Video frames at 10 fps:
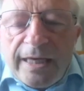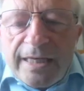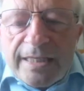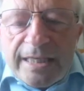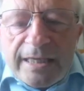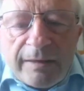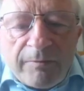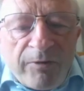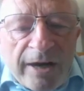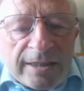is the
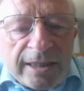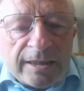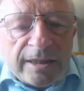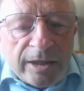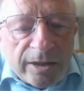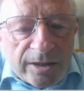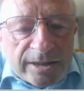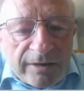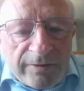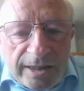fact that
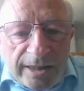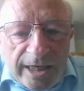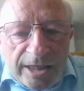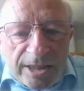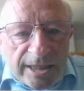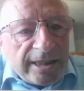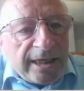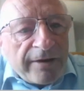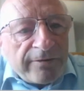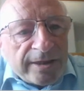girls have ADHD,
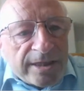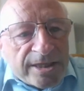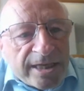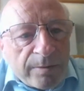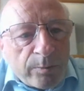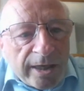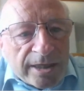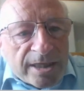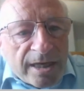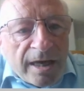they have it at the same
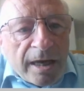rates,